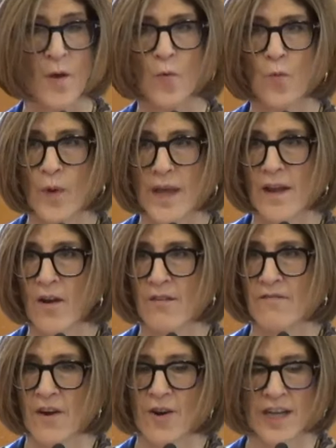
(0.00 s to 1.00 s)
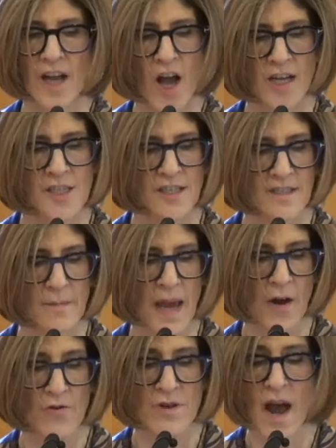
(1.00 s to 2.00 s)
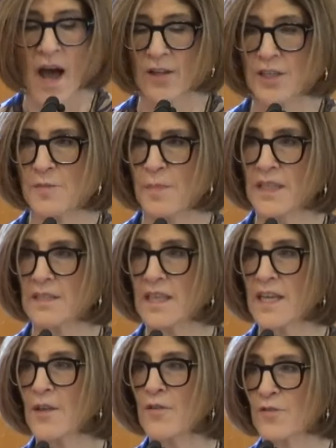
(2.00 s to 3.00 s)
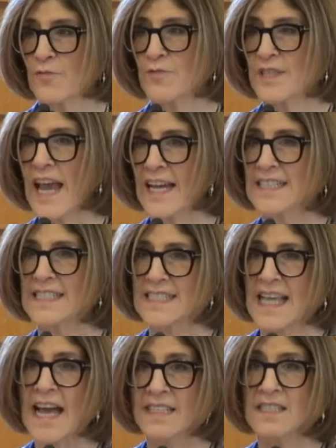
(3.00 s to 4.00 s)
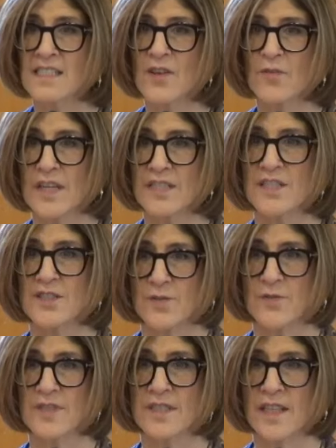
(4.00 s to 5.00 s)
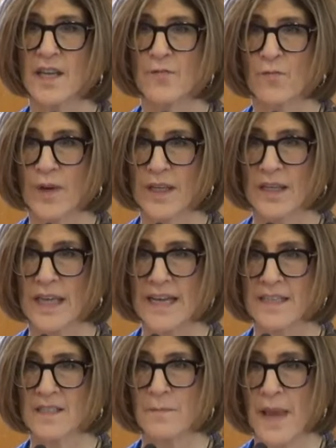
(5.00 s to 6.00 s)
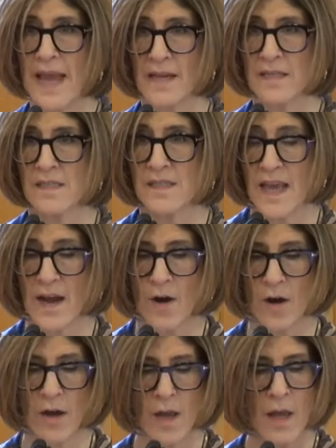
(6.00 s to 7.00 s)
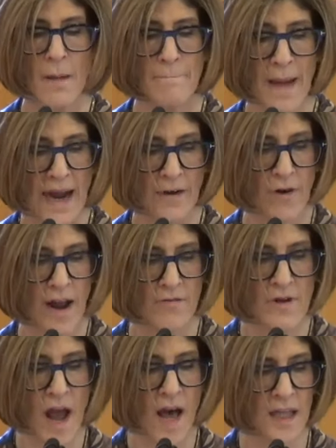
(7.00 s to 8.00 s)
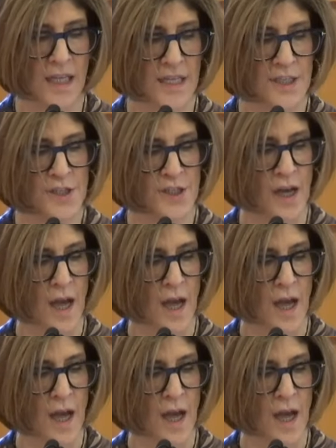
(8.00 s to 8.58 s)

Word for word: We are very conscious about knowledge building through text sets so that students can really expand their background knowledge.